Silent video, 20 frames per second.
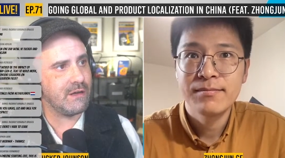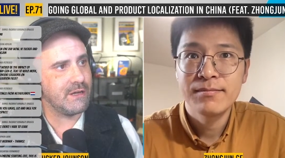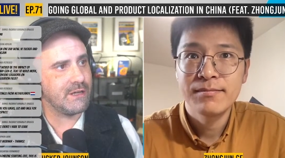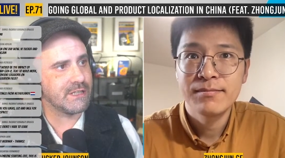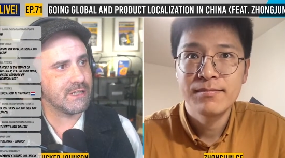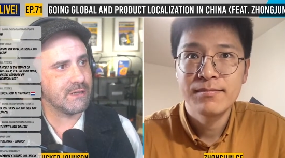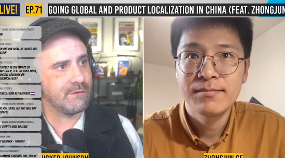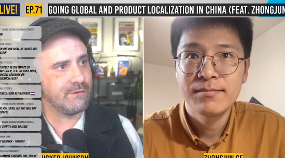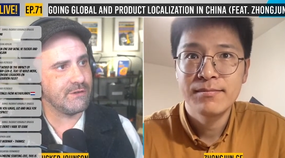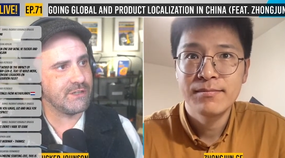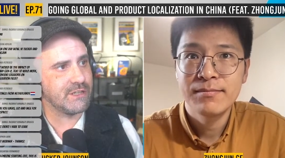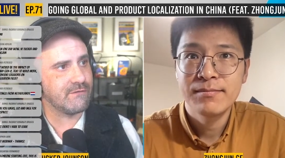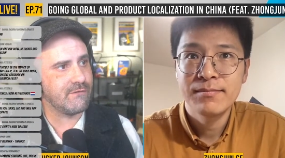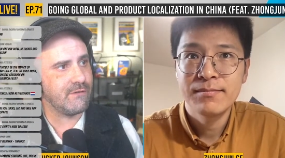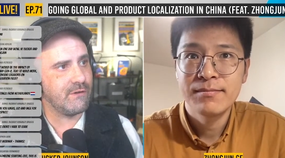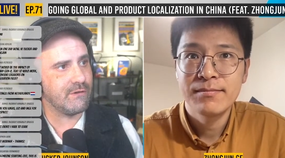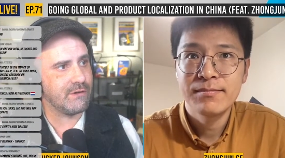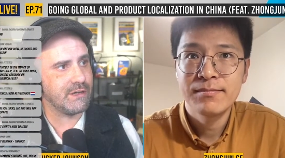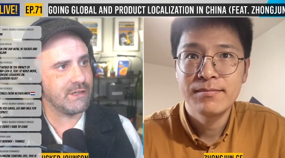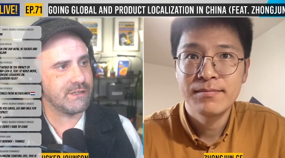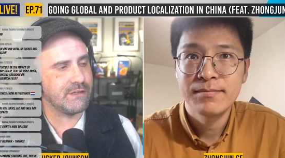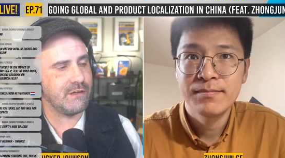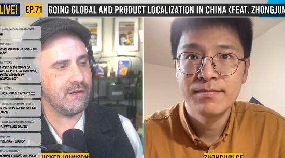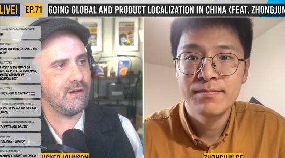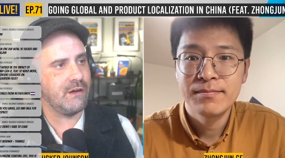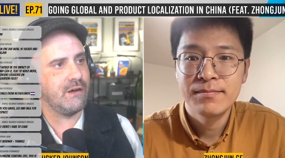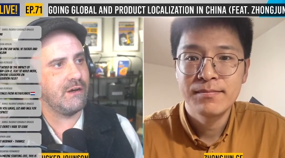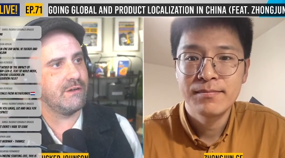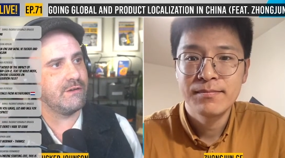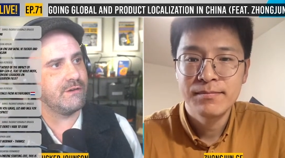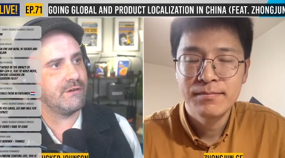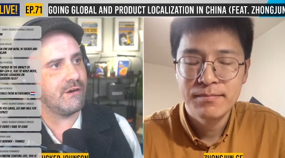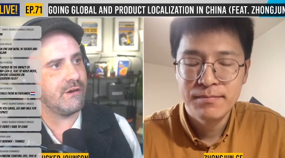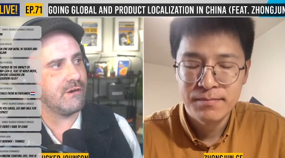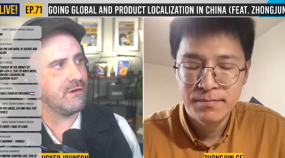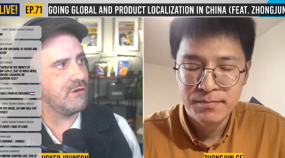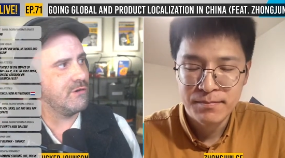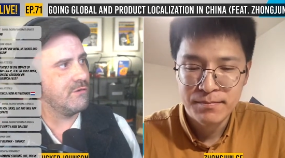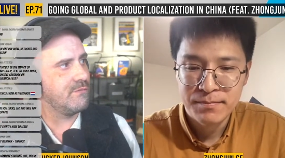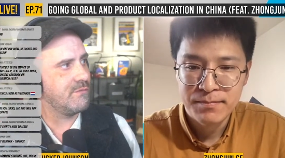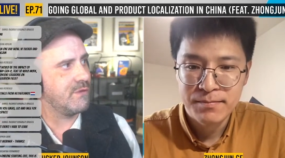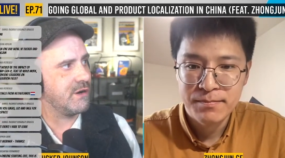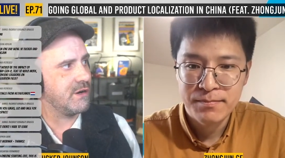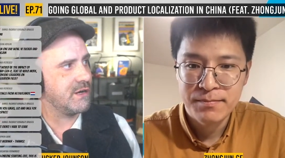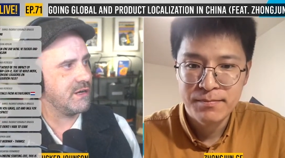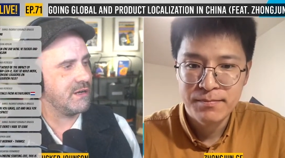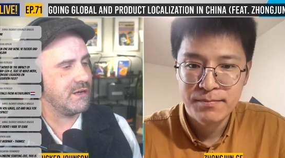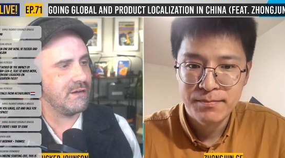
Speaker 1: so we'll just focus on our home market,